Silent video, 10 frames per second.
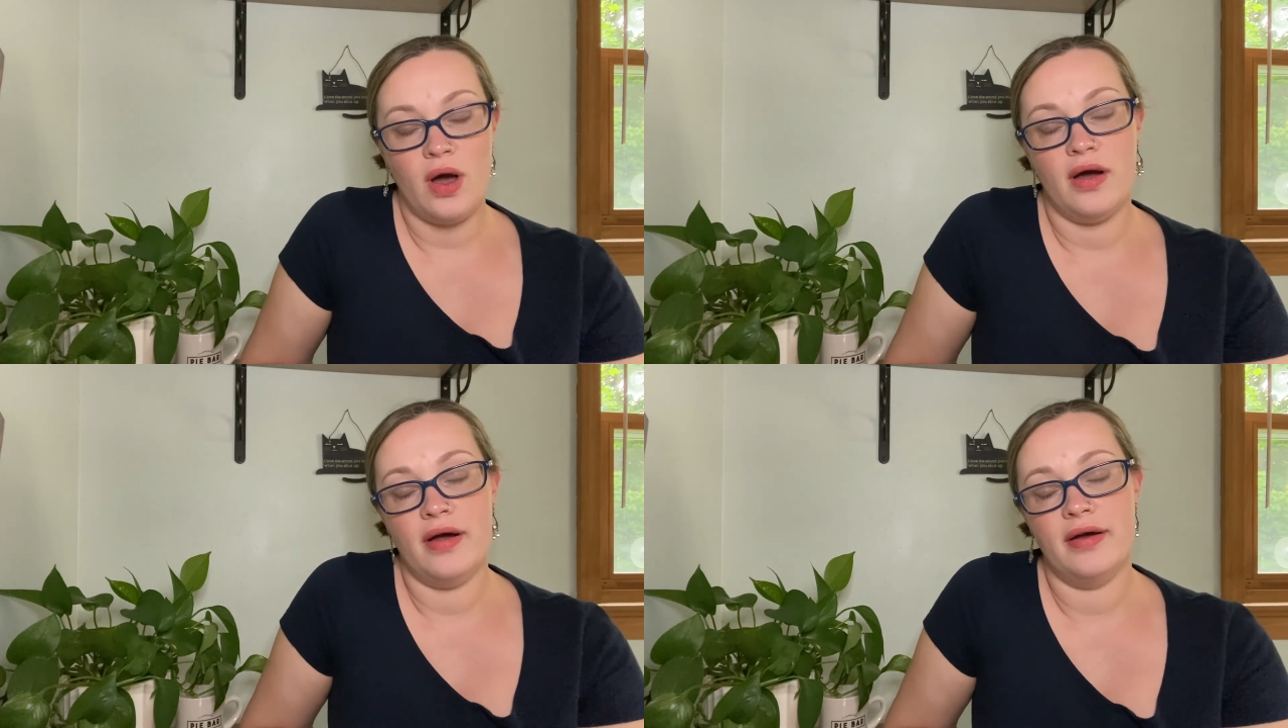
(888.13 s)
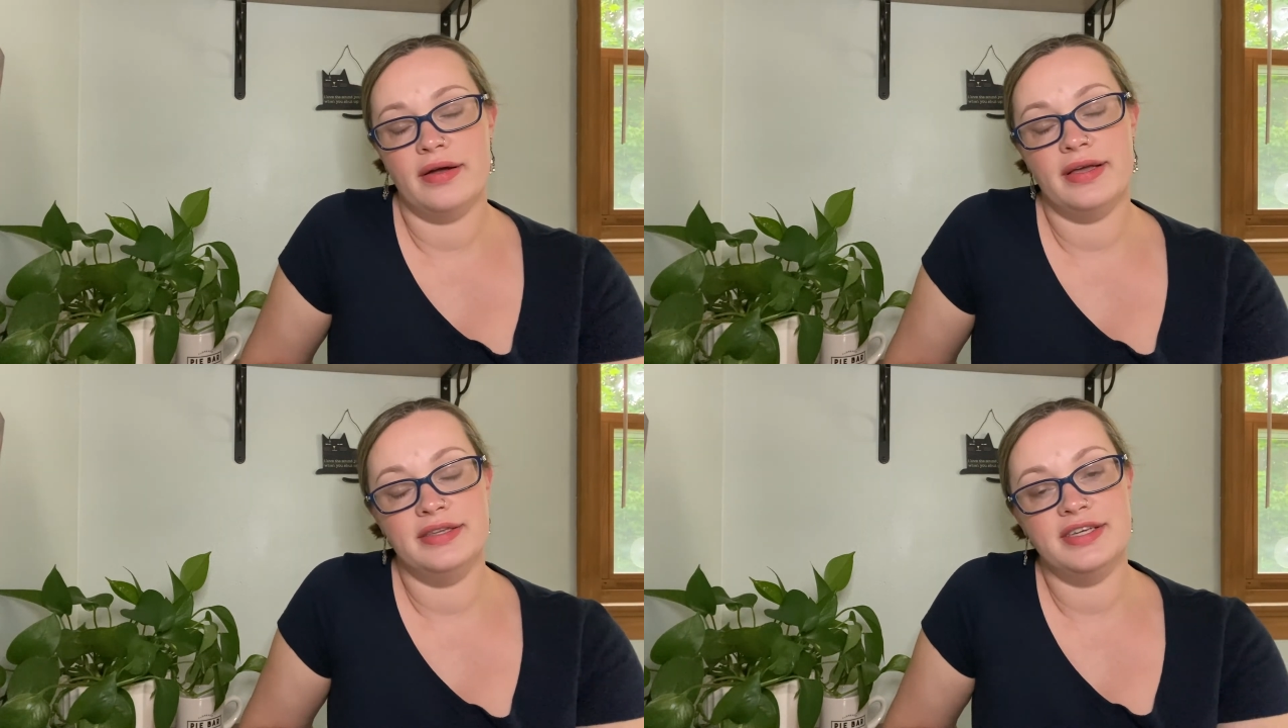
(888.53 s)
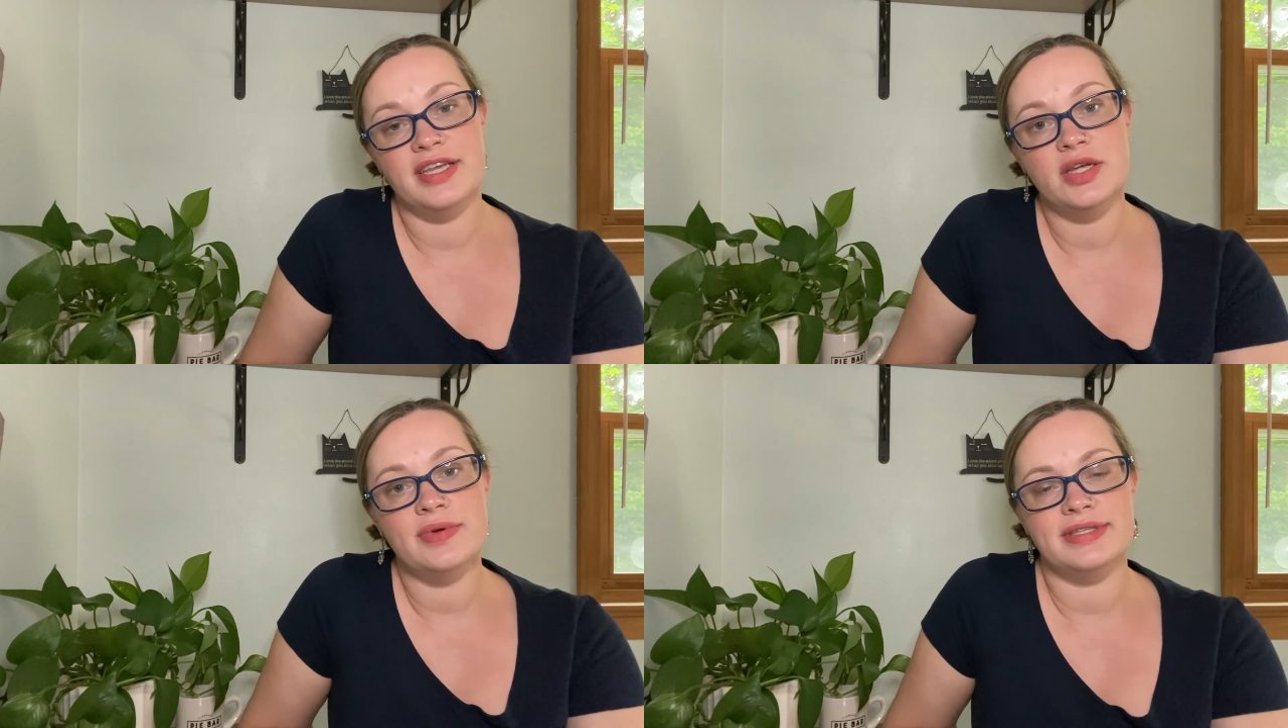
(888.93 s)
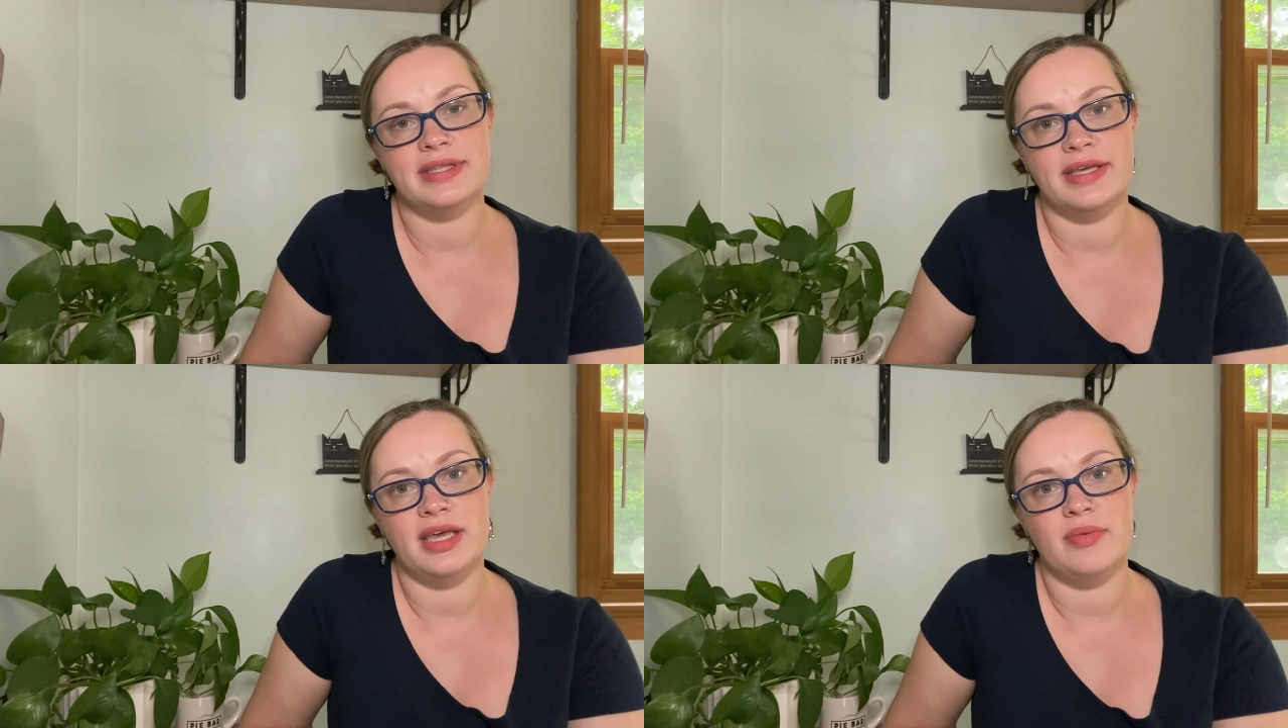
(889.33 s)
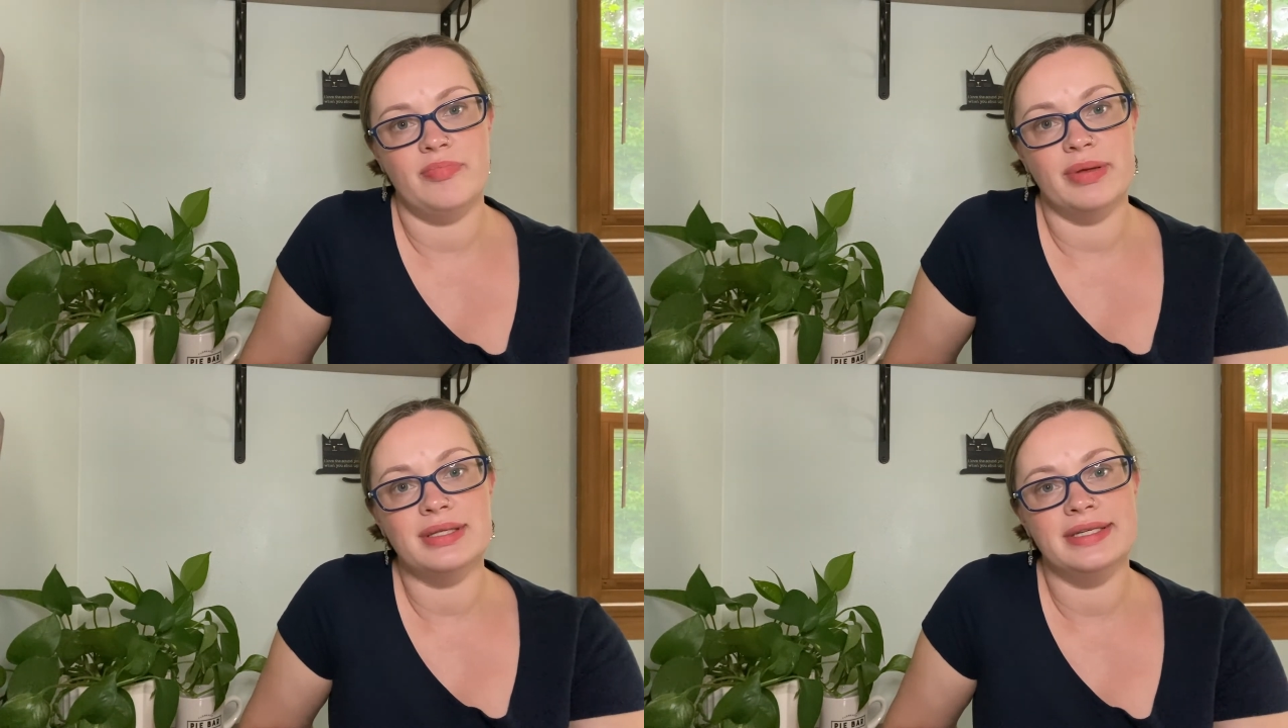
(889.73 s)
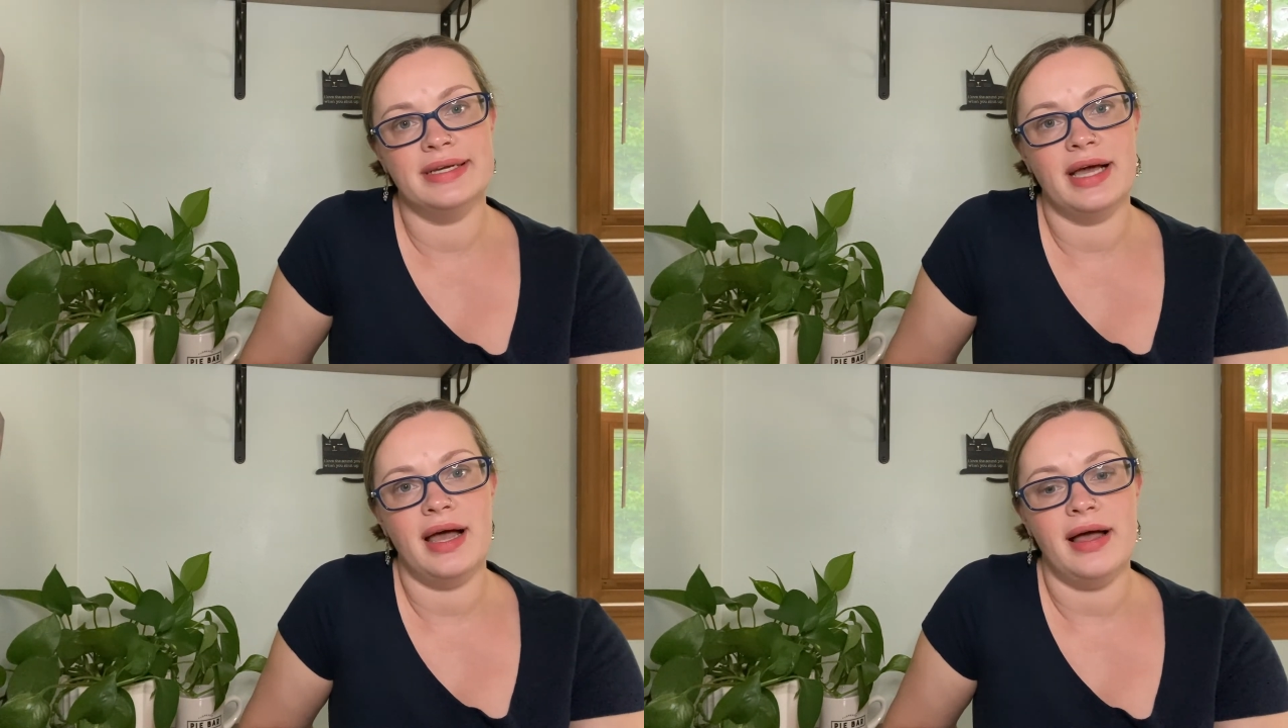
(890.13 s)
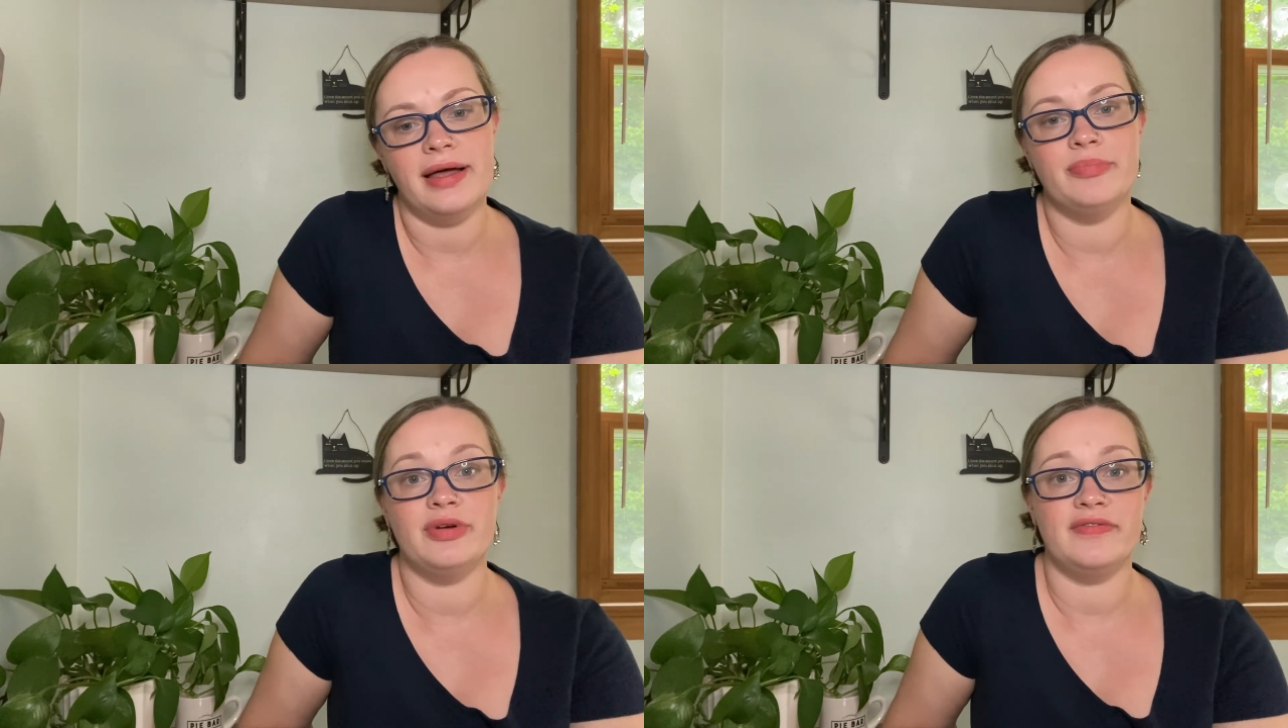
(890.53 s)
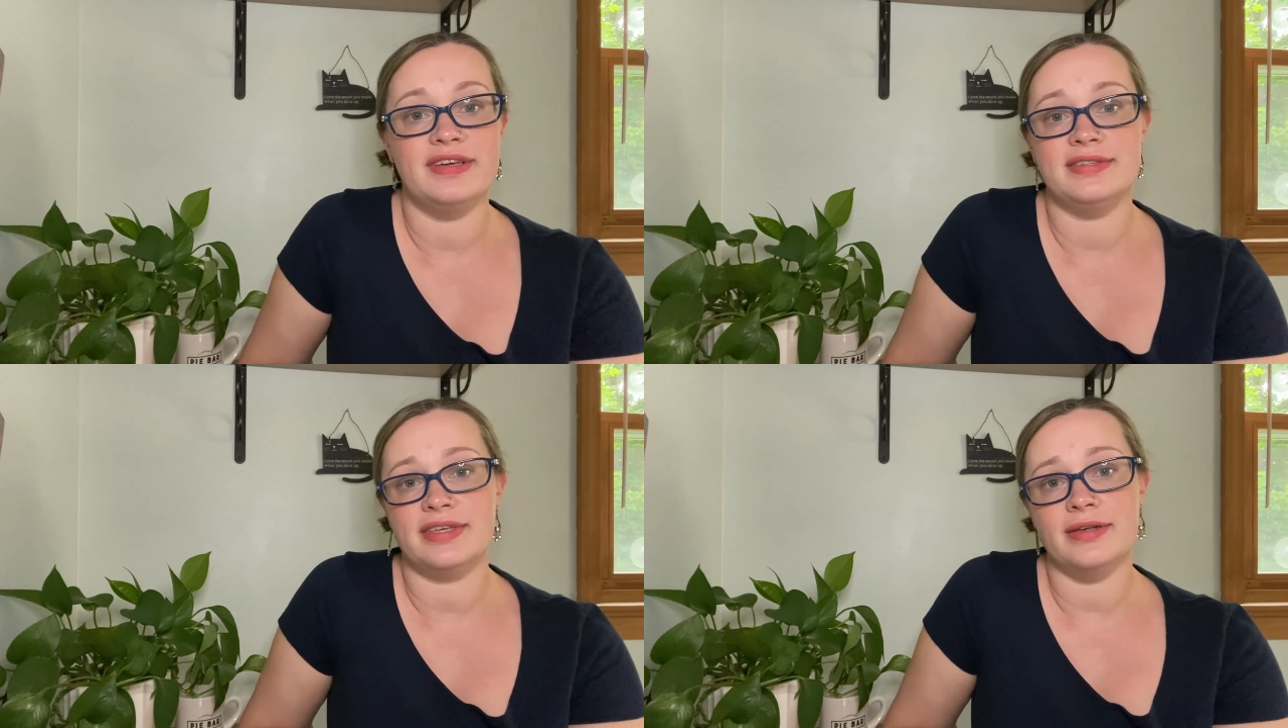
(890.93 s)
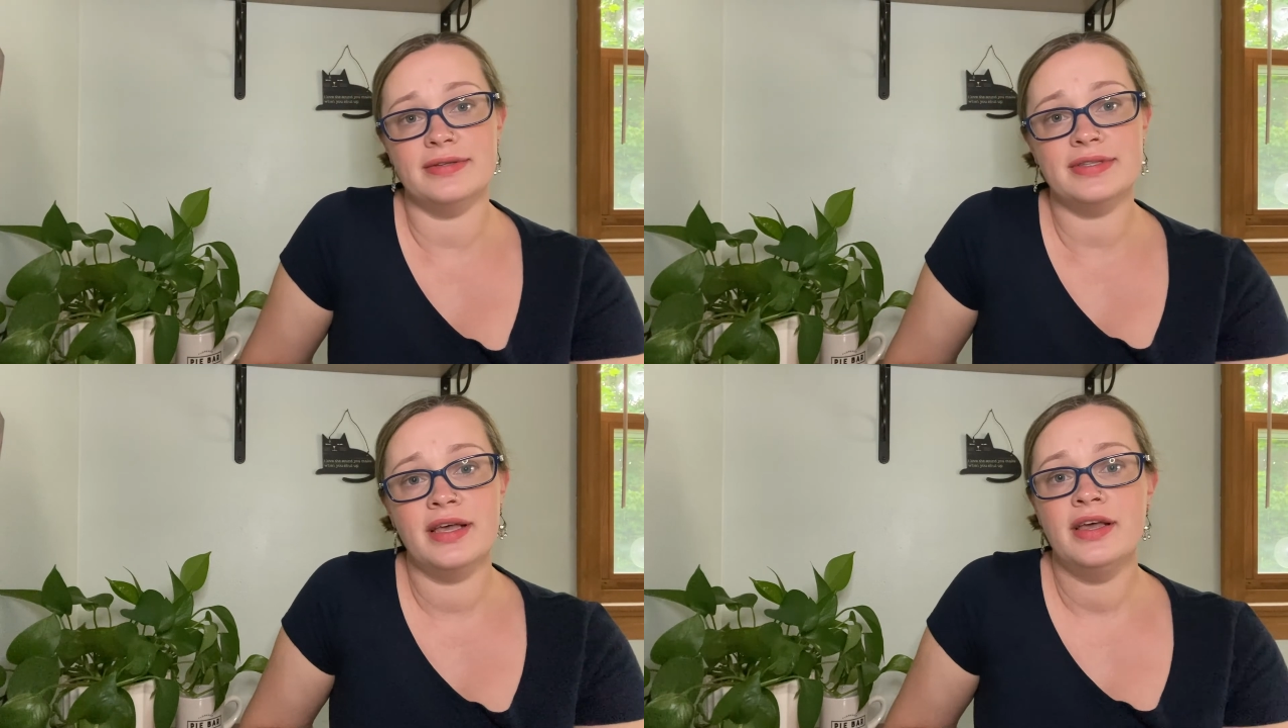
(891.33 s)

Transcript: are continuously building on previous skills.